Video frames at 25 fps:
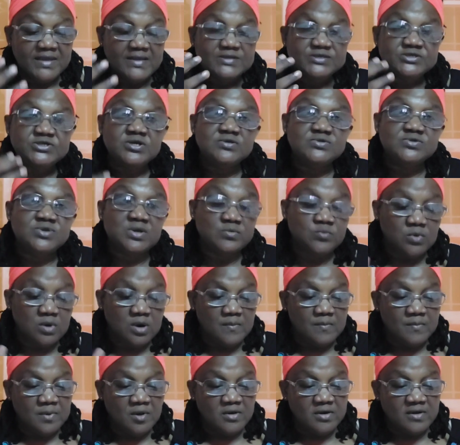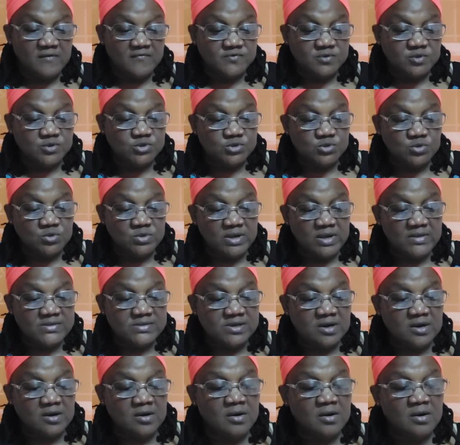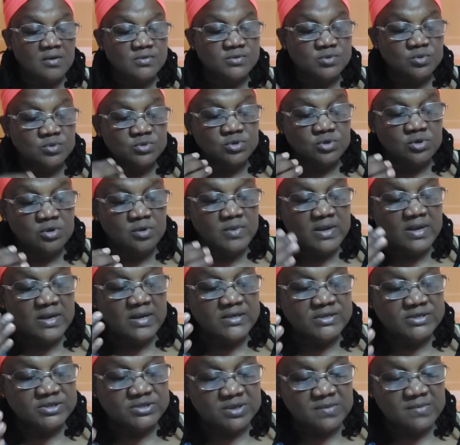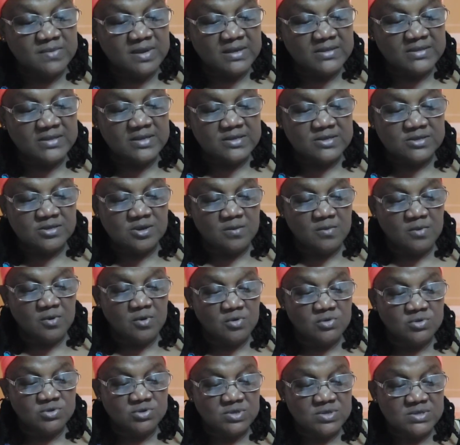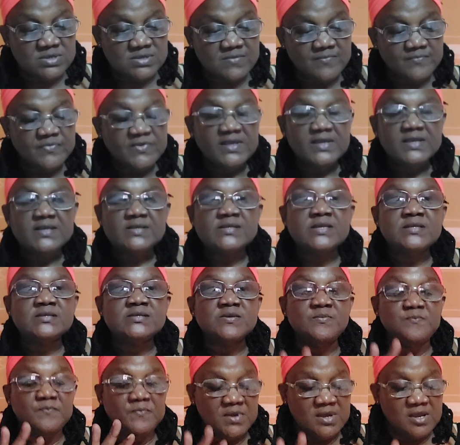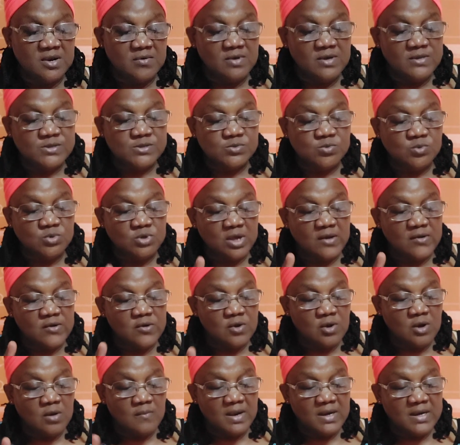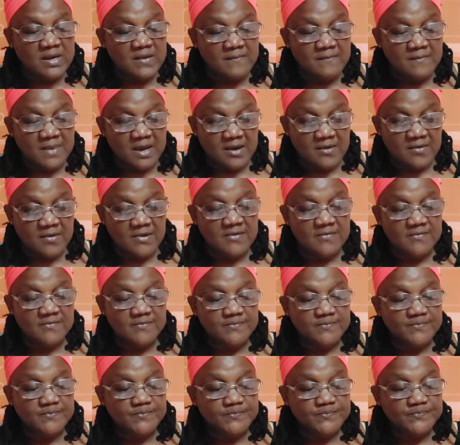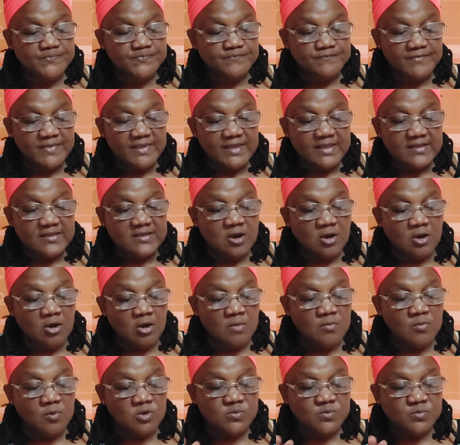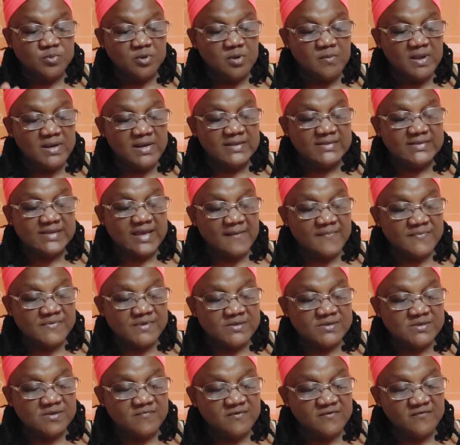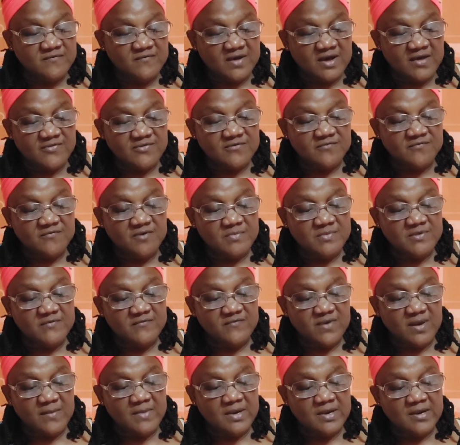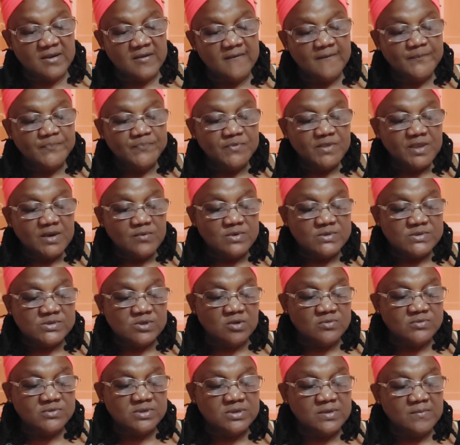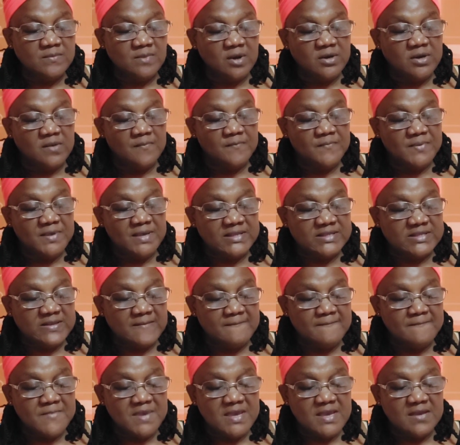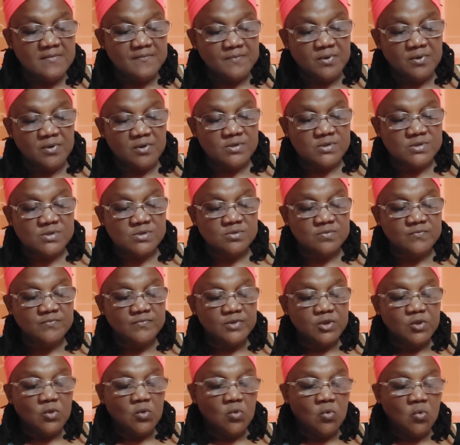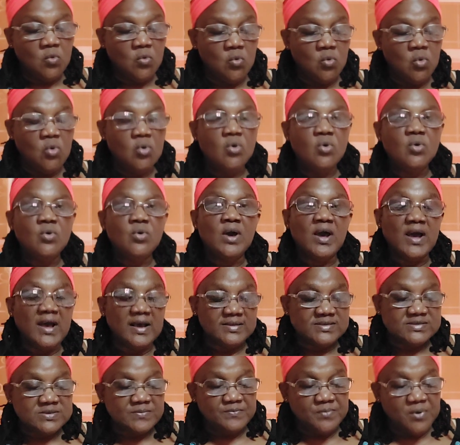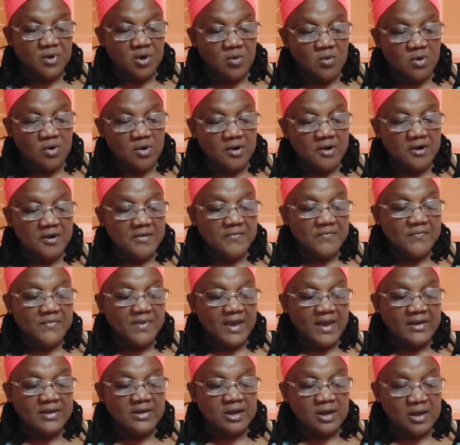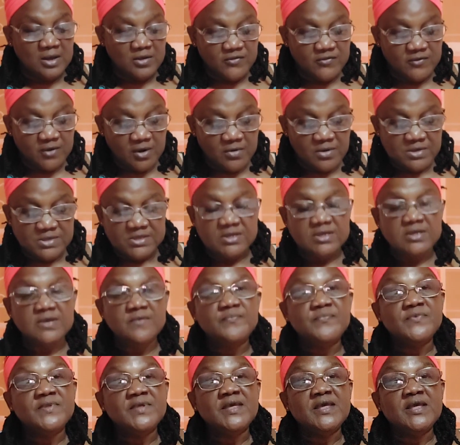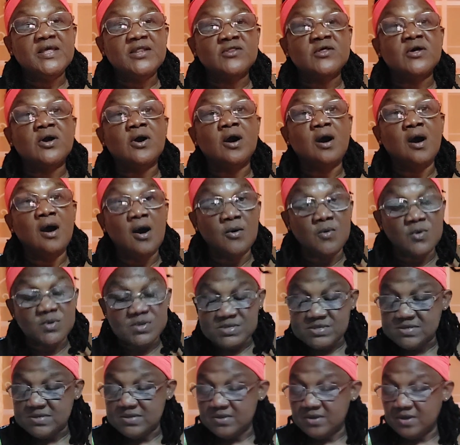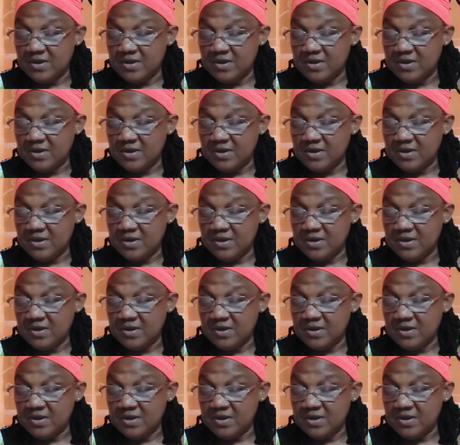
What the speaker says: Children who are born of such unions are also termed illegitimate in some countries, since the parents do not normally marry. The almost permanent absence of the father from the family results in the mother being the main person who has the power and authority in the house.